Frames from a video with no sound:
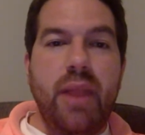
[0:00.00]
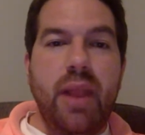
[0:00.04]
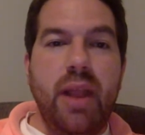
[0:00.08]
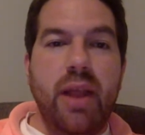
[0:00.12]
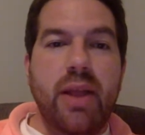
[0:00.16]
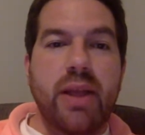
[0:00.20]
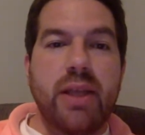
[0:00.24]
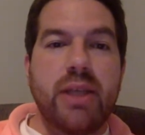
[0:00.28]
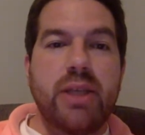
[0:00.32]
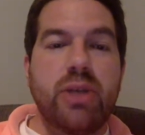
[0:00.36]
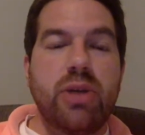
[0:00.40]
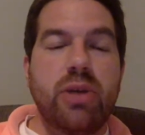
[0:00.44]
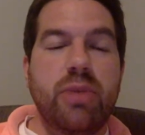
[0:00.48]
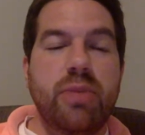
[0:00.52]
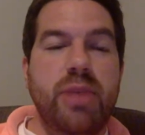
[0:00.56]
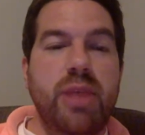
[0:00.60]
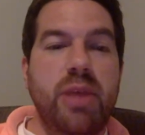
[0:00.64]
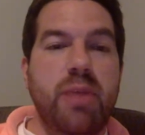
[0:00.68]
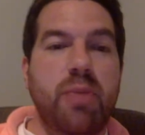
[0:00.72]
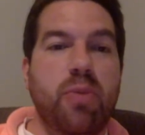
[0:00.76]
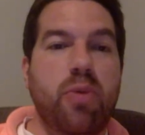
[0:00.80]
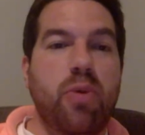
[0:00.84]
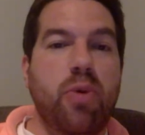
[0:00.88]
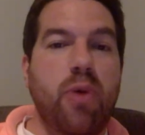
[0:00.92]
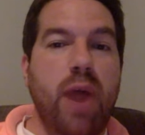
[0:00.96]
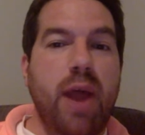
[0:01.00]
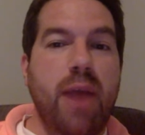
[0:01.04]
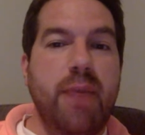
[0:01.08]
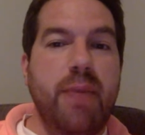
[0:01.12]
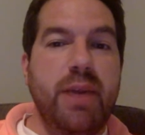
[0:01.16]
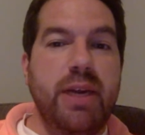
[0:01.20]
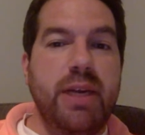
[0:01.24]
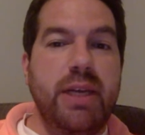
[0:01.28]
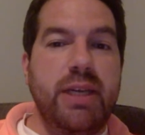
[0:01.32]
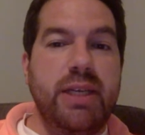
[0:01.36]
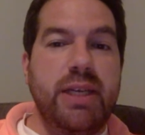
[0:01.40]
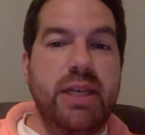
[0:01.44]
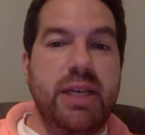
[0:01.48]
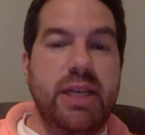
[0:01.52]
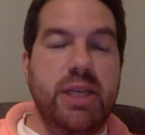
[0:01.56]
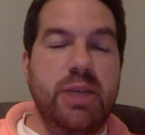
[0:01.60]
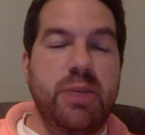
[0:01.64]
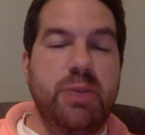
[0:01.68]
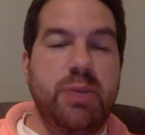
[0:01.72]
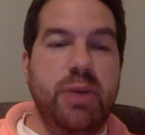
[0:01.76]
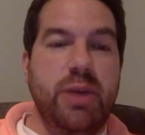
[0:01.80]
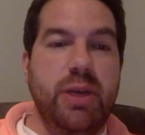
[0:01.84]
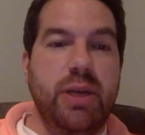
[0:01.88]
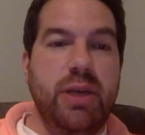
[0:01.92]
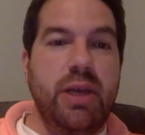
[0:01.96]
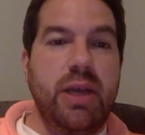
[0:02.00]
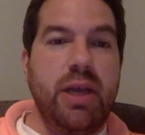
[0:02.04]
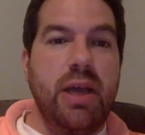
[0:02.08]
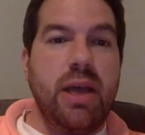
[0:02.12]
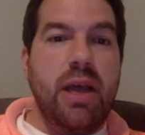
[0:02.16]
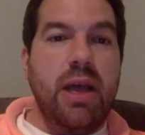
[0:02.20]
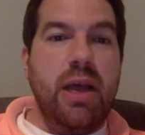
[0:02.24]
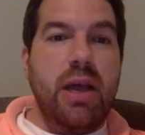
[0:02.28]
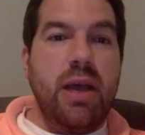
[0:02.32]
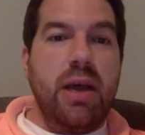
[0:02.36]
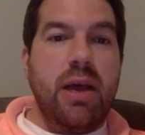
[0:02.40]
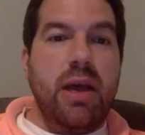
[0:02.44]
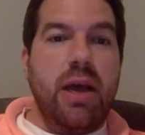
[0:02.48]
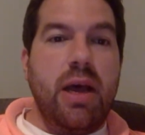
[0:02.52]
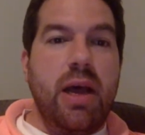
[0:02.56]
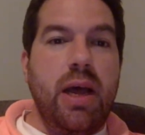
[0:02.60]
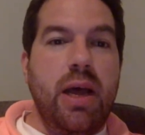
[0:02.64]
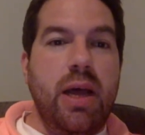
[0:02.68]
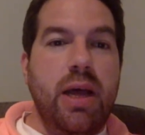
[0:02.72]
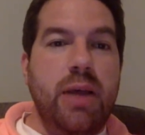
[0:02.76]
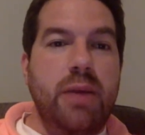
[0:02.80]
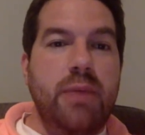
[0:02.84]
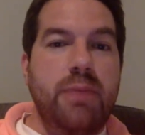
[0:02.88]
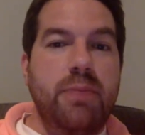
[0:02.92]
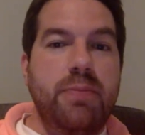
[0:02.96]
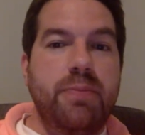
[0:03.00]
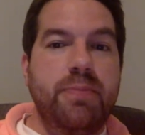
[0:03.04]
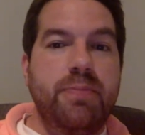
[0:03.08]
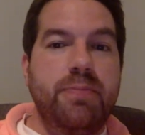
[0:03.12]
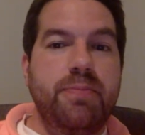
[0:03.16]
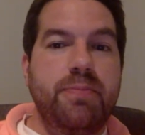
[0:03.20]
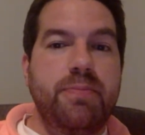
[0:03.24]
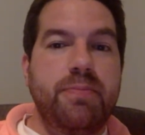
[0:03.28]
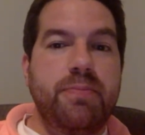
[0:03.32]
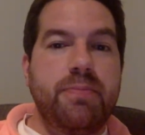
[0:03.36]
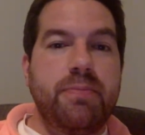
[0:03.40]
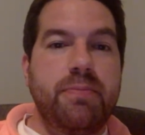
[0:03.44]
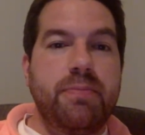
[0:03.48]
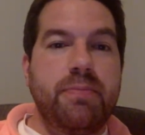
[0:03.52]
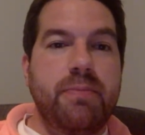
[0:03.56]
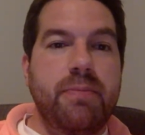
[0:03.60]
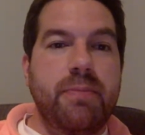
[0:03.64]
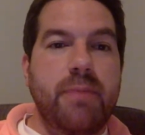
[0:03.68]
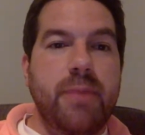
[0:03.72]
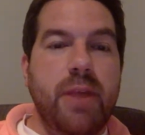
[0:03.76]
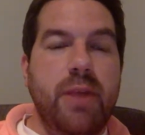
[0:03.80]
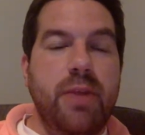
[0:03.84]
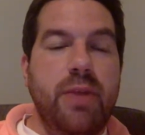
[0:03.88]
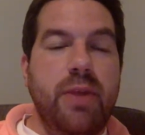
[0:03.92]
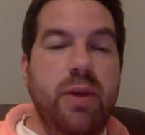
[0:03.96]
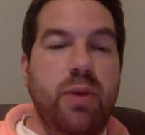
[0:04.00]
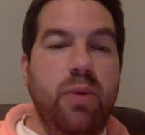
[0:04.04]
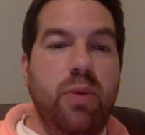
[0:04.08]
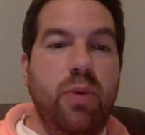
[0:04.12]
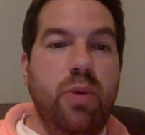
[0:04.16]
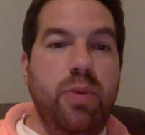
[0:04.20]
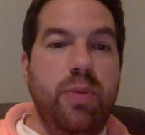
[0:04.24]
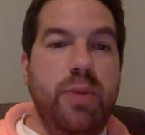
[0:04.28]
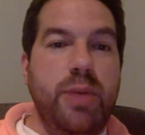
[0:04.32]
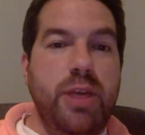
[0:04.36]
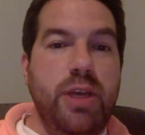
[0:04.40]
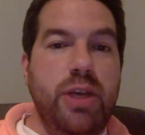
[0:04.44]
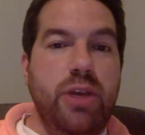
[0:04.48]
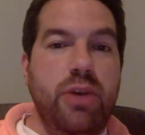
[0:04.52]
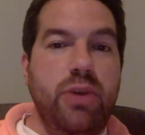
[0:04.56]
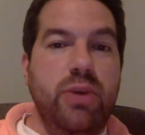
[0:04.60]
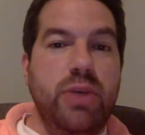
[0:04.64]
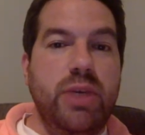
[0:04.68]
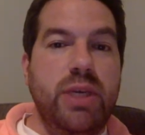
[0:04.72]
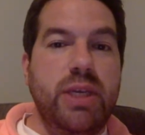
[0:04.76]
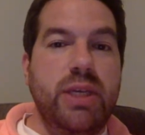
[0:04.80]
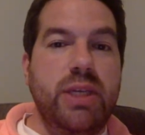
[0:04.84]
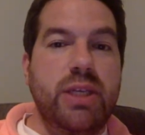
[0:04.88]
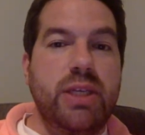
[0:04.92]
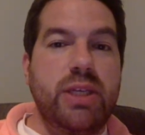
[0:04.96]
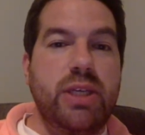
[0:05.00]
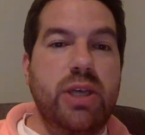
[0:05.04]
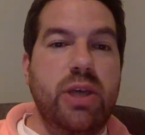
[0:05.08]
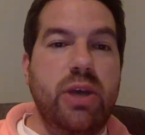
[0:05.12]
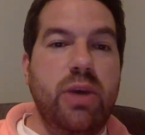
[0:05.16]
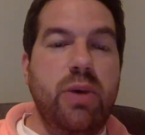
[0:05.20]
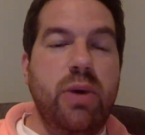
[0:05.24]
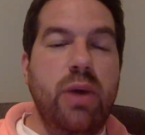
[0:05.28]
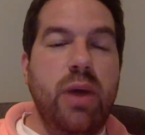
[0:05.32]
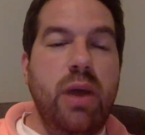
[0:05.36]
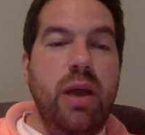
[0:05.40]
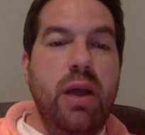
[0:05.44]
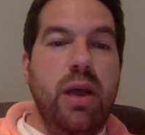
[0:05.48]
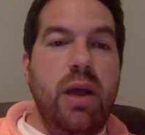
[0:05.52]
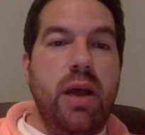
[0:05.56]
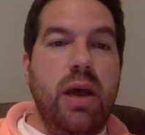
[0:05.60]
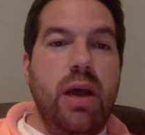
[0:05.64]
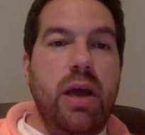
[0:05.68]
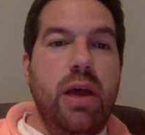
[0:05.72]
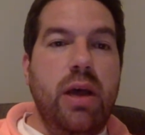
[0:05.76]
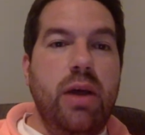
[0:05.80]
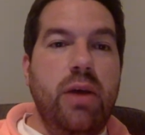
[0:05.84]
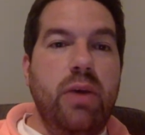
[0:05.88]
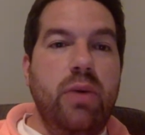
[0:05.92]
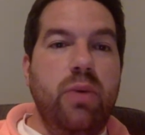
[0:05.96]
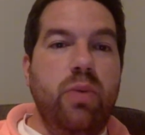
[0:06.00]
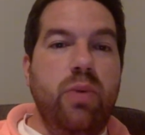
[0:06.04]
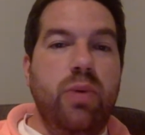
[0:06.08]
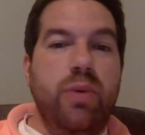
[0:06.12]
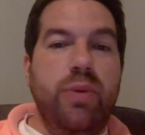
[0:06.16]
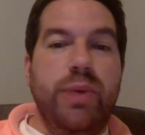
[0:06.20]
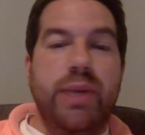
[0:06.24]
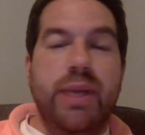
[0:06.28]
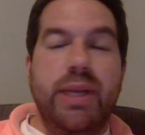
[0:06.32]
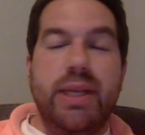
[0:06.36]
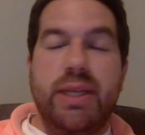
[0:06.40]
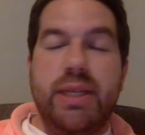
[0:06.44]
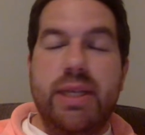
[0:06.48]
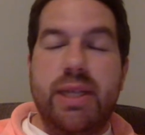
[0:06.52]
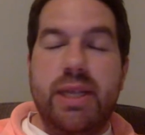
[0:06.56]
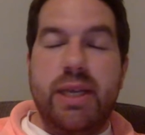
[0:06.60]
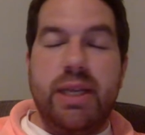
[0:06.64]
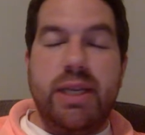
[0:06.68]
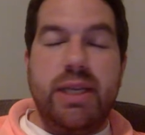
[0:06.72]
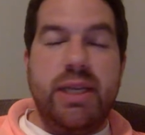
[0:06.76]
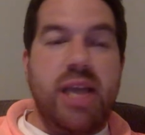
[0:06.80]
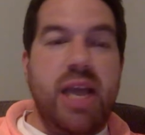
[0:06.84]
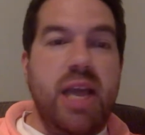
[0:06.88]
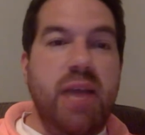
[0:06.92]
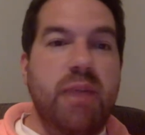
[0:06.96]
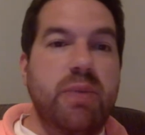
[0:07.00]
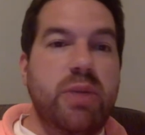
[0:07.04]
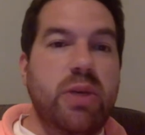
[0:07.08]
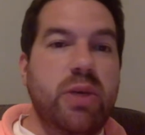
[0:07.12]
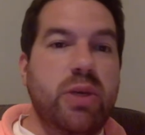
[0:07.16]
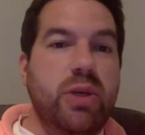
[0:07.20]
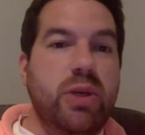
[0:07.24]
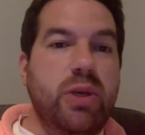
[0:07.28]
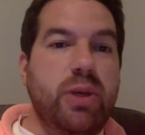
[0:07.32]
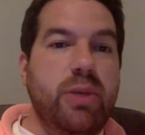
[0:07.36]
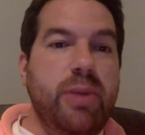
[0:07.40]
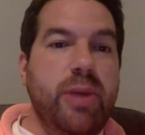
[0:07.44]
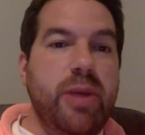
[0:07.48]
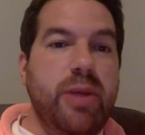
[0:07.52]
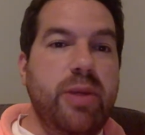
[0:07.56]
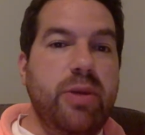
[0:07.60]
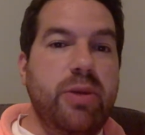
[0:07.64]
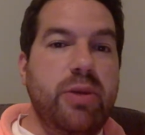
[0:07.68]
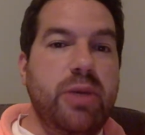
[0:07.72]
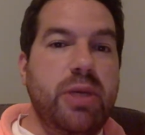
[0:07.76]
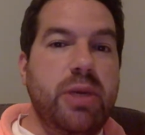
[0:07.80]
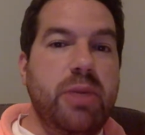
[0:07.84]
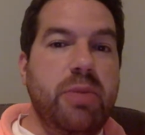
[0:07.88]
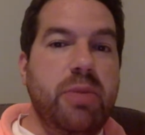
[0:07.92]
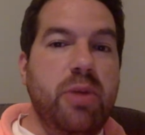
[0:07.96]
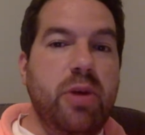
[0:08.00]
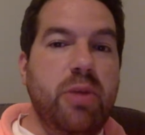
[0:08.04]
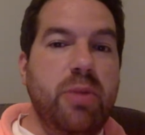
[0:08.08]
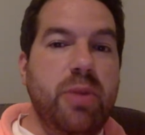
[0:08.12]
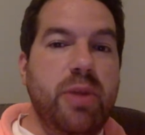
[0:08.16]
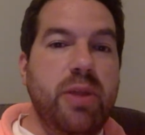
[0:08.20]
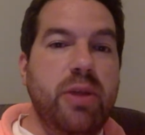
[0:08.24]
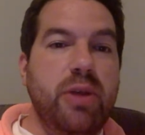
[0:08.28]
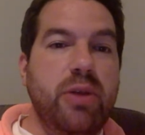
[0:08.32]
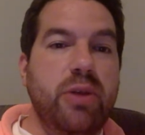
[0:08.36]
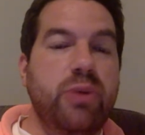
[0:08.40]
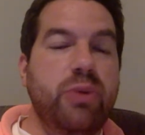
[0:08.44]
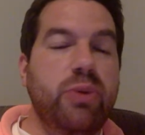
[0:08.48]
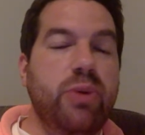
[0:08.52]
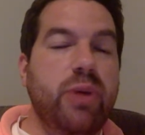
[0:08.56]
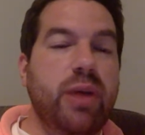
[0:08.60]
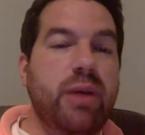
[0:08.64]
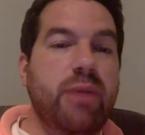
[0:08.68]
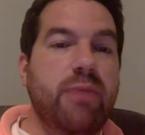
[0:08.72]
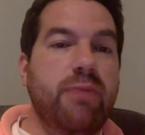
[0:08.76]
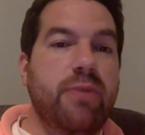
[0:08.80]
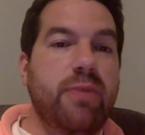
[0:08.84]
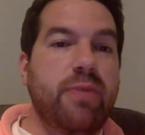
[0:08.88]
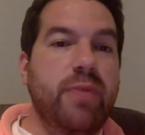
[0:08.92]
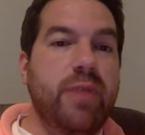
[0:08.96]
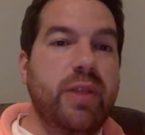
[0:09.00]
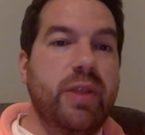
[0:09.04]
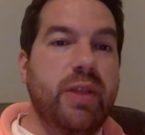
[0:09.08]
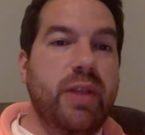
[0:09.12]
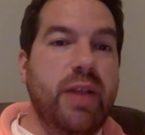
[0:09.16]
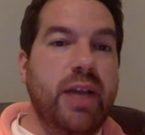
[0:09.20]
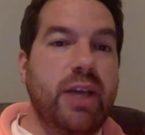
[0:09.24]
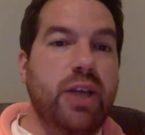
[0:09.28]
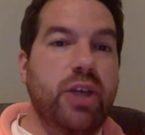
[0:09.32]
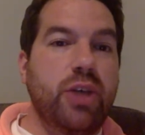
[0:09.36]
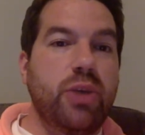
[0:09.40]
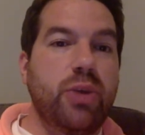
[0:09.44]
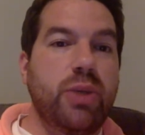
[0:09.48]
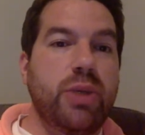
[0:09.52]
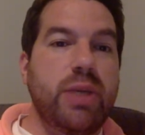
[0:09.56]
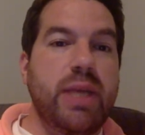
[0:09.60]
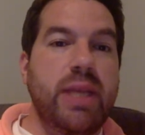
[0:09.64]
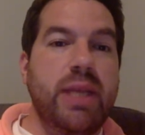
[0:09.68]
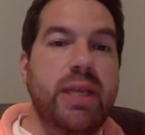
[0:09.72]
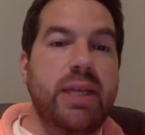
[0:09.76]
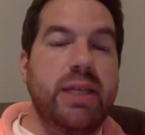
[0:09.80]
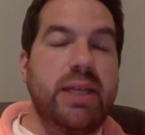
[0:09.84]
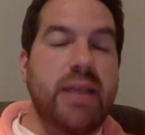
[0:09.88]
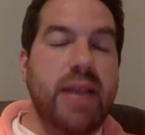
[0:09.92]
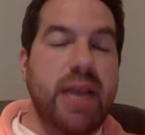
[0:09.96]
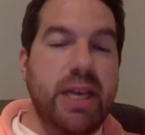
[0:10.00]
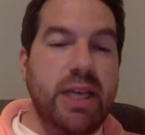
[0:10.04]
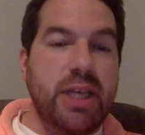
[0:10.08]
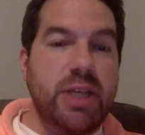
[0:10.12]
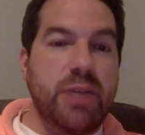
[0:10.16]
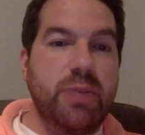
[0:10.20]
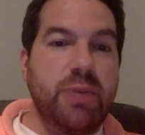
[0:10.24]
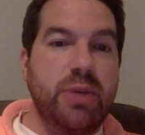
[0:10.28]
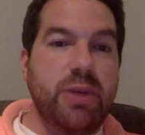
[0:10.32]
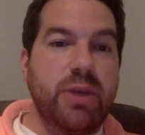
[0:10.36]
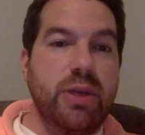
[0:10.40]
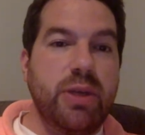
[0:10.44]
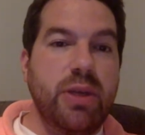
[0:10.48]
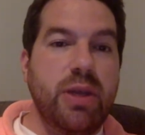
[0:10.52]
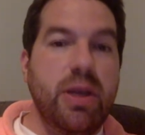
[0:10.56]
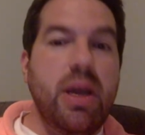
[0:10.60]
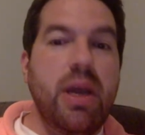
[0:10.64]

it's going to be the primary textbook that we'll be using. And so when we get to the exams, I'll talk about those in a moment. Those will come from the lectures and the textbook.